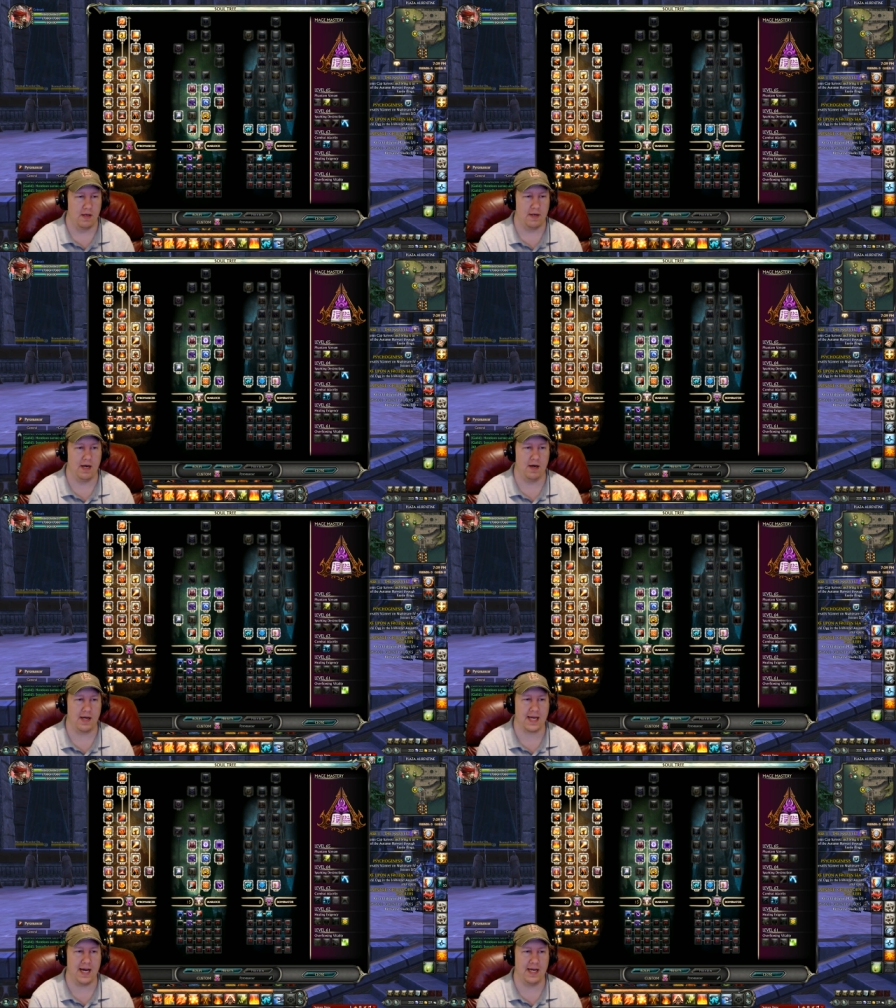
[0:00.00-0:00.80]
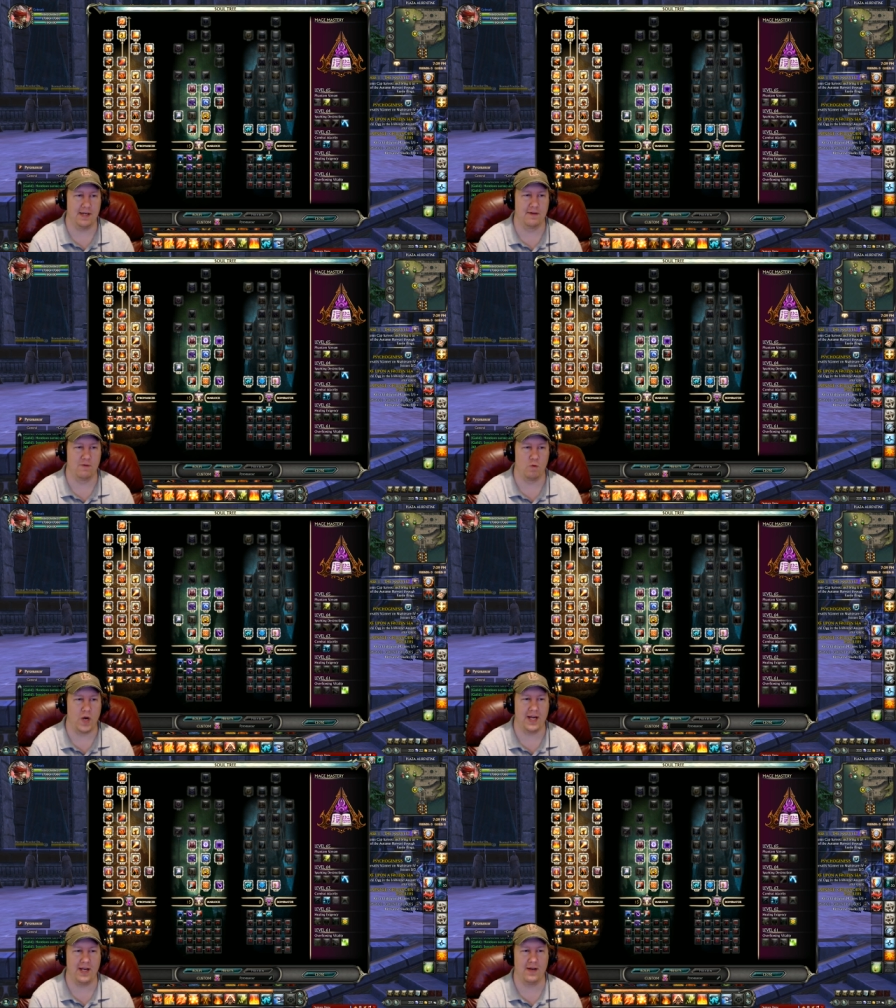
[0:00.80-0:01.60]
Now I kind of
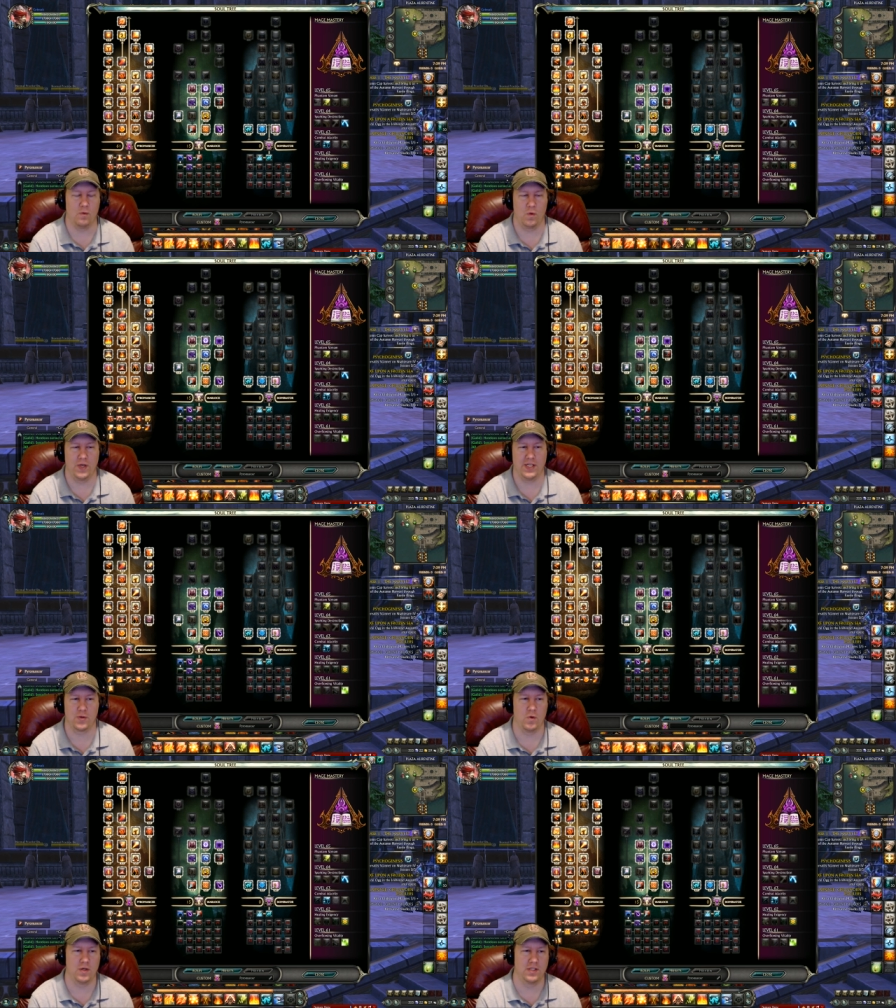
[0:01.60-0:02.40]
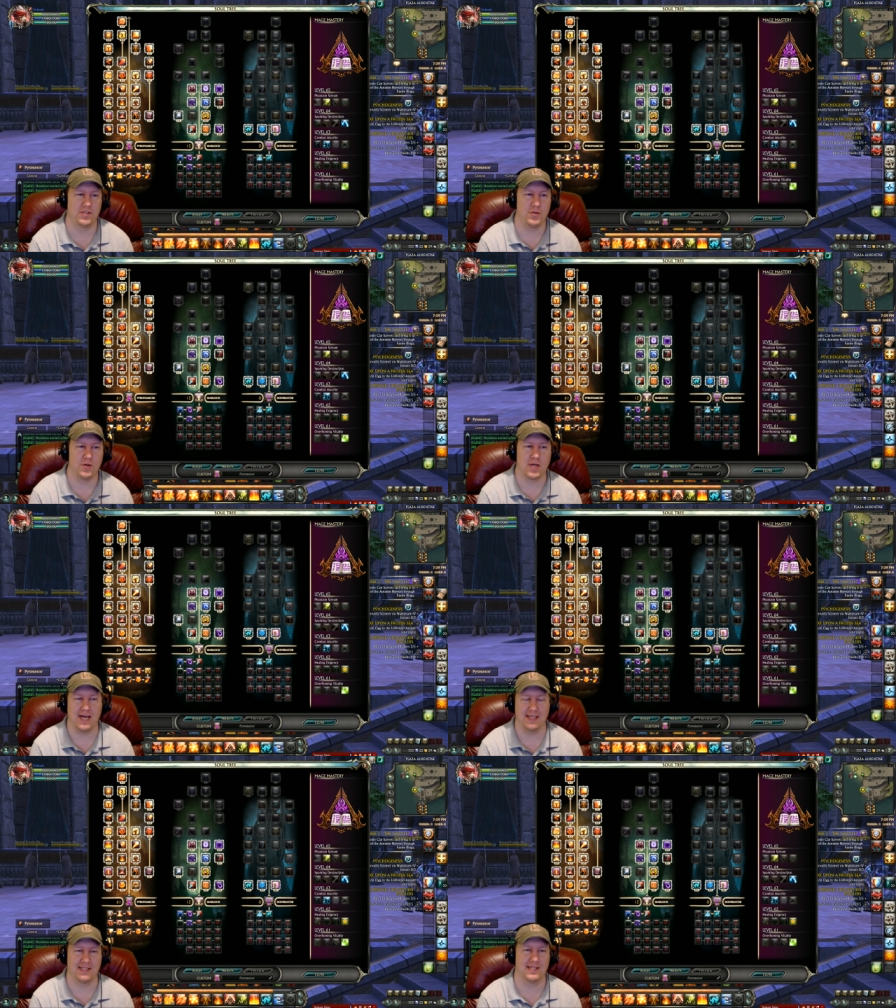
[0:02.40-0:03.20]
weighed which ones you
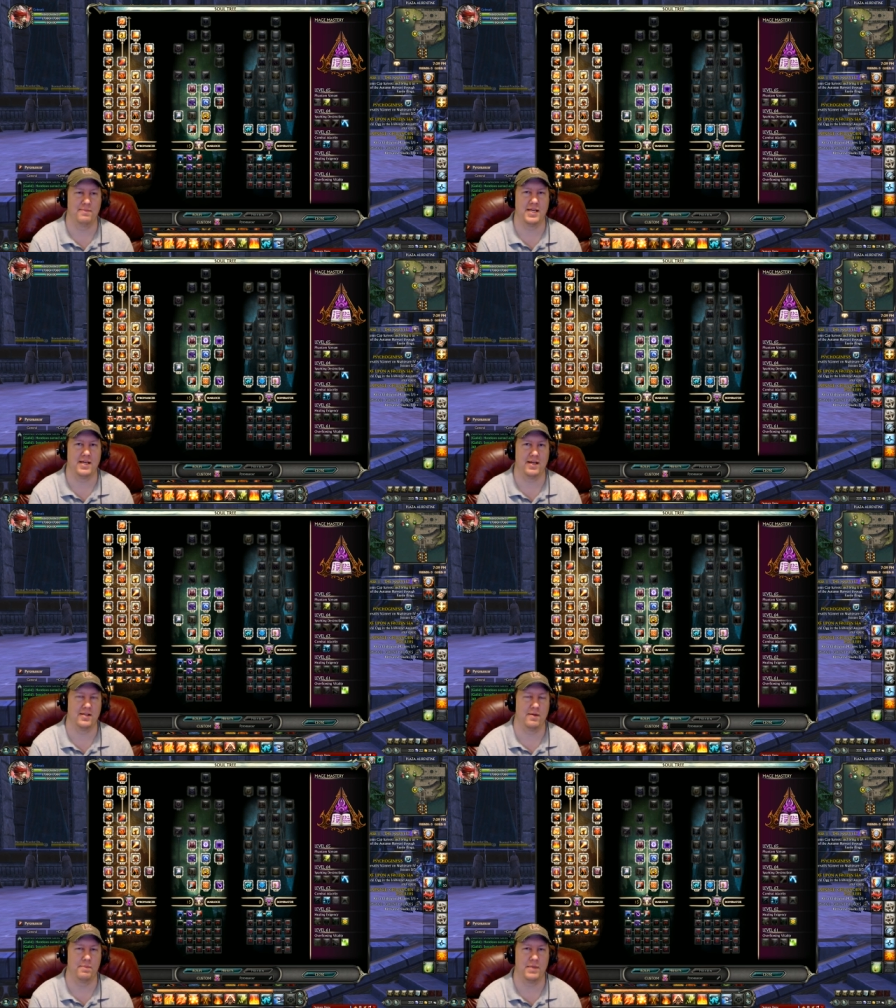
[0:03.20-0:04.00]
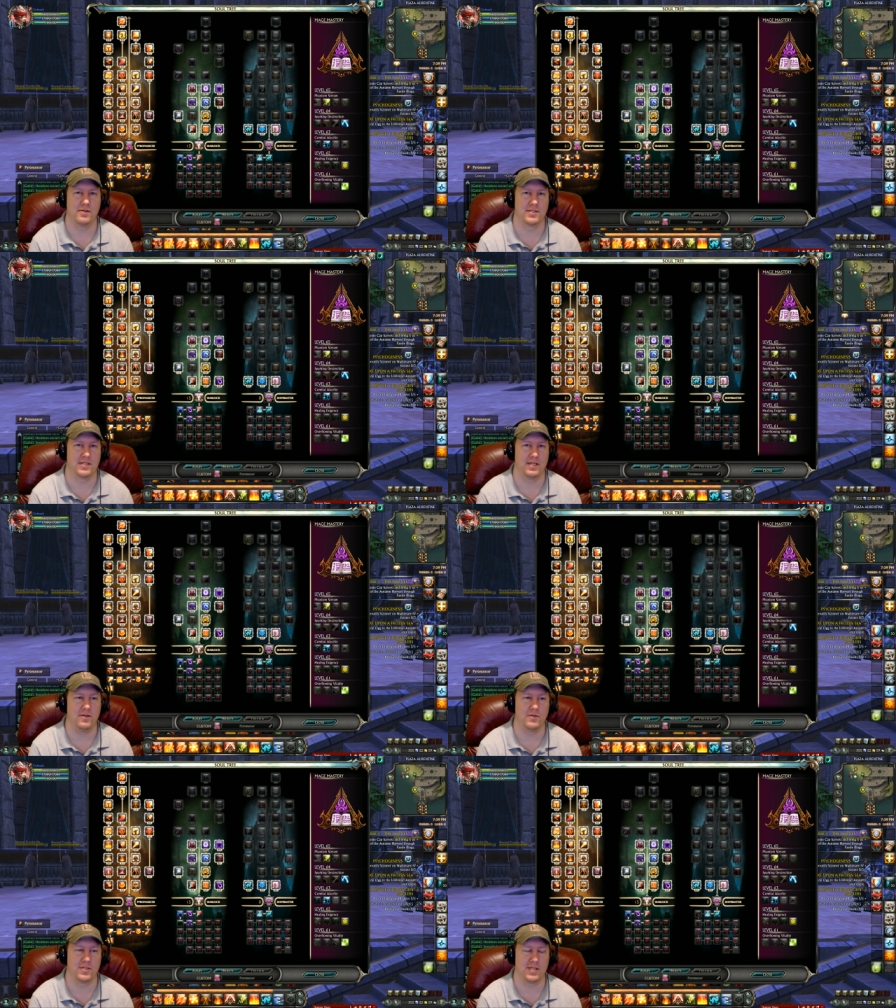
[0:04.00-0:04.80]
guys sent me and the builds that
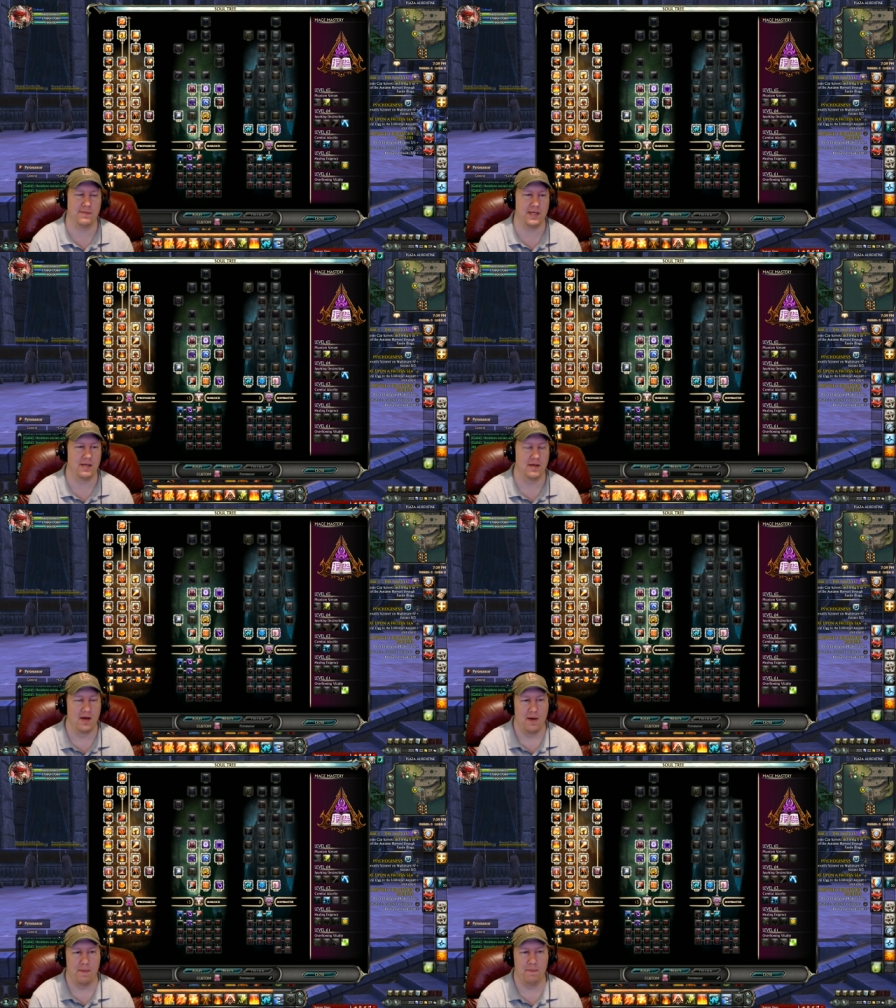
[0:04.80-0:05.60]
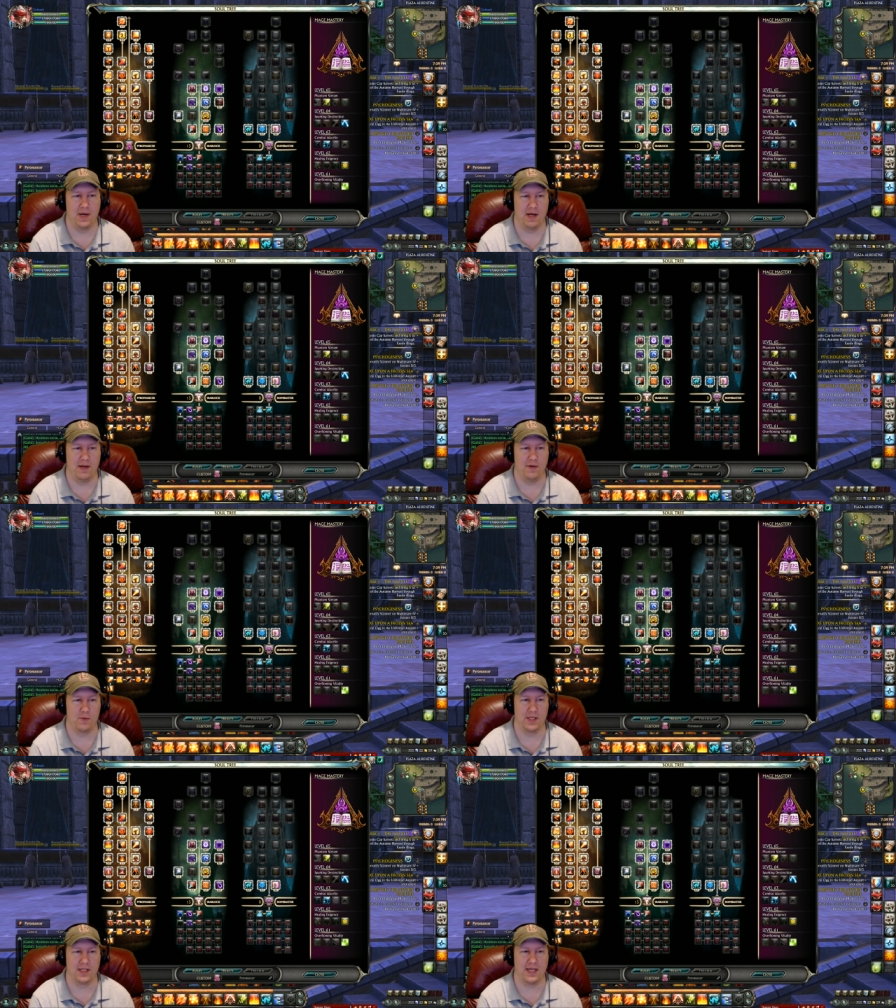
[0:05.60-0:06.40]
you sent me, But
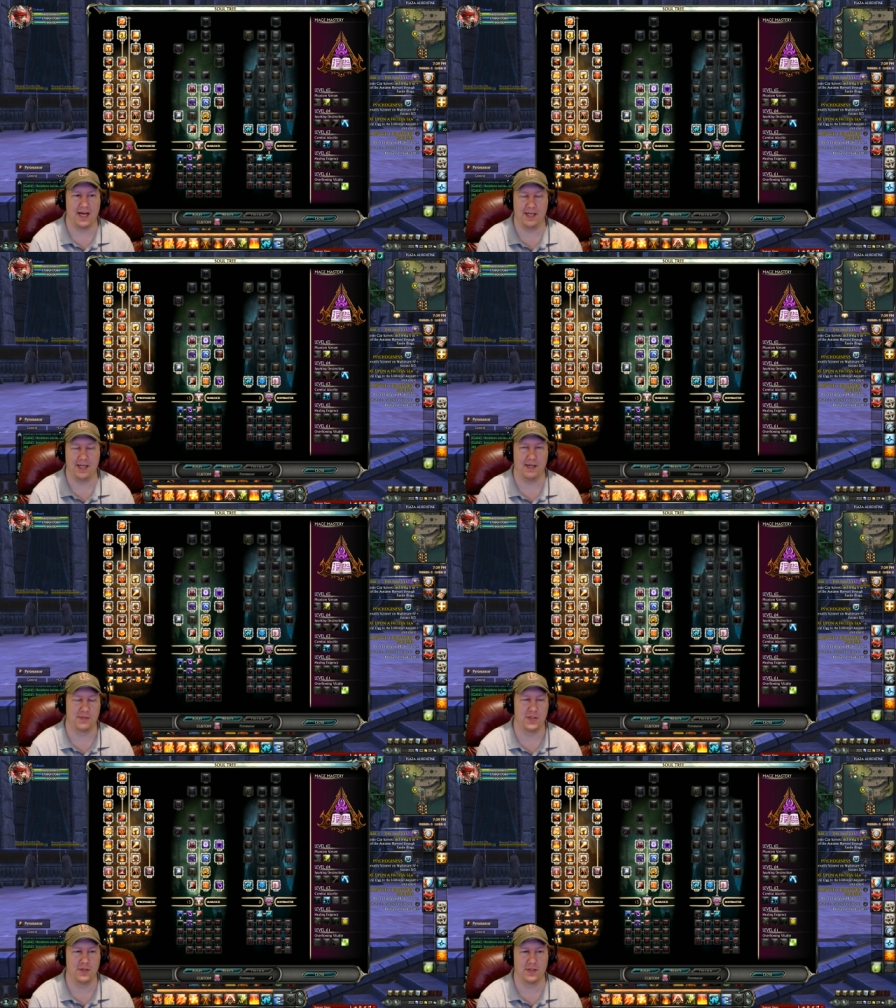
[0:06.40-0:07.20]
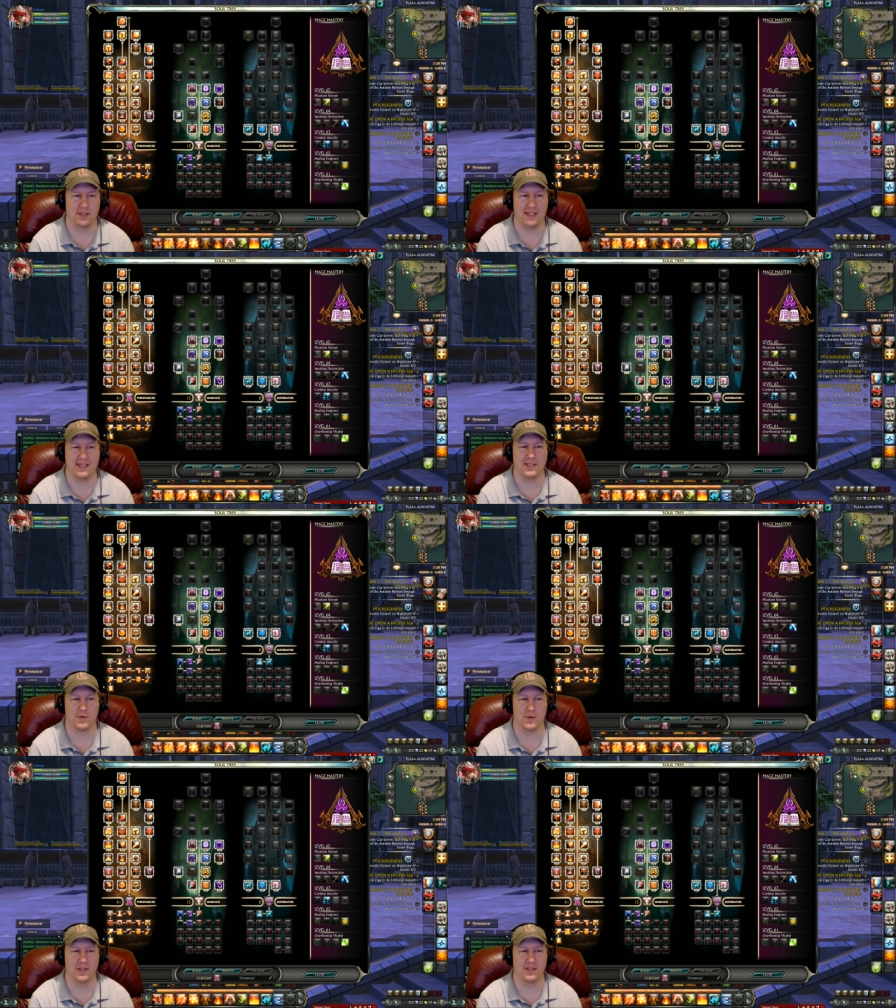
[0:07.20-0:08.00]
really, I ended up choosing
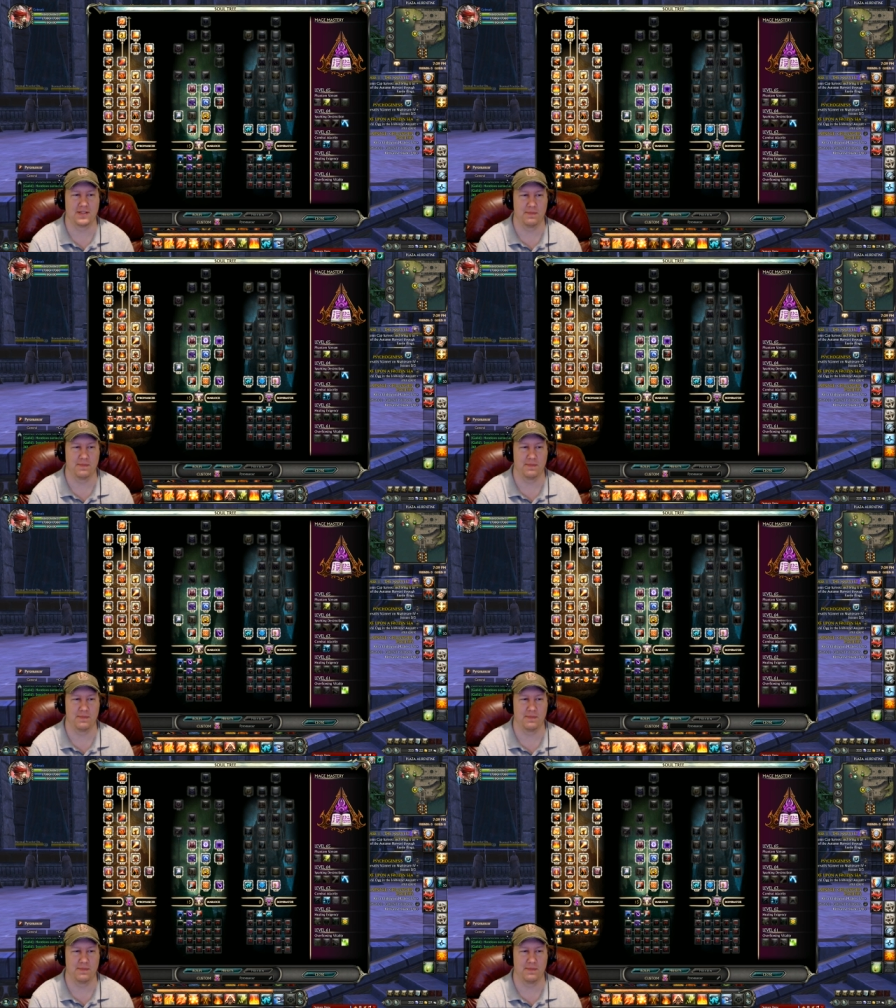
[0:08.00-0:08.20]
these ones